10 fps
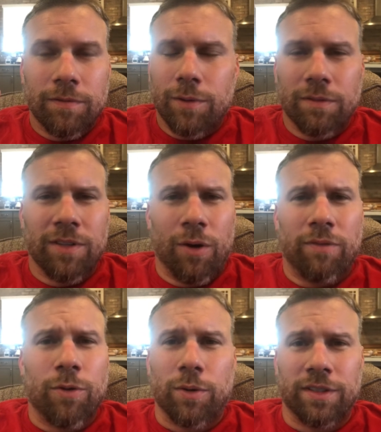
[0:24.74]
Well, no,
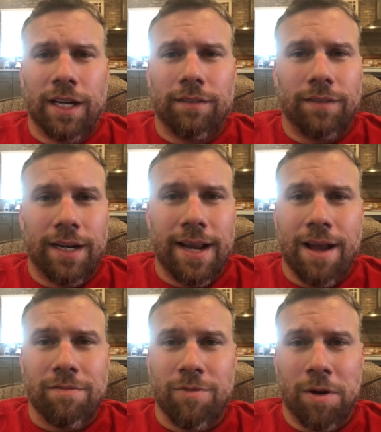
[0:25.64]
of course not. Right
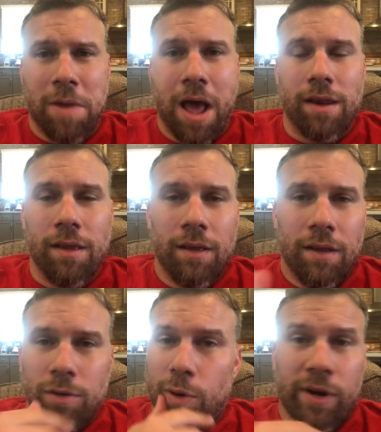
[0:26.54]
now, no, I'm not.
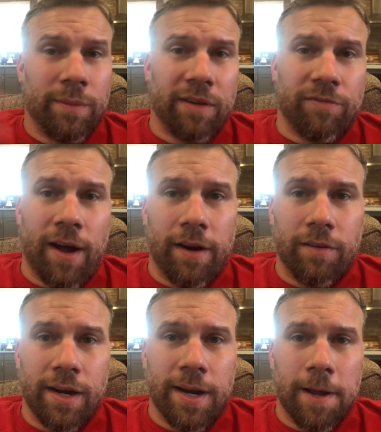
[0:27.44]
Do not want him to get
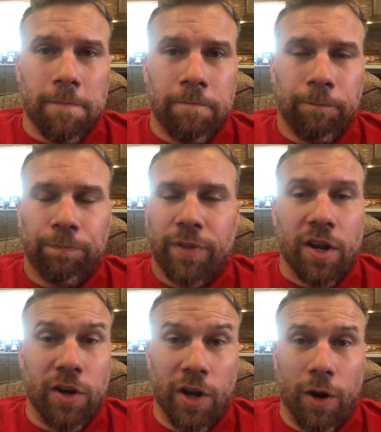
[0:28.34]
fired right now?
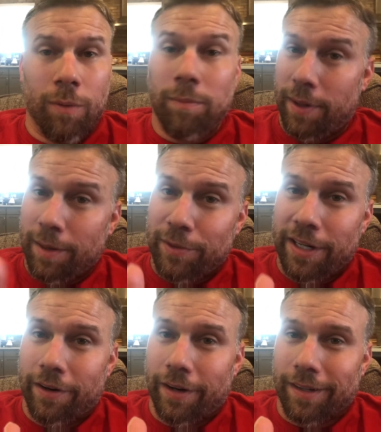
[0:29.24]
No, but I'm
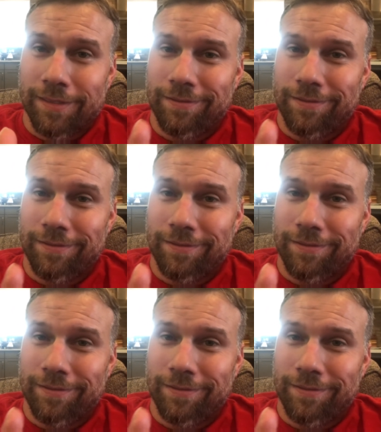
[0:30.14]
teetering.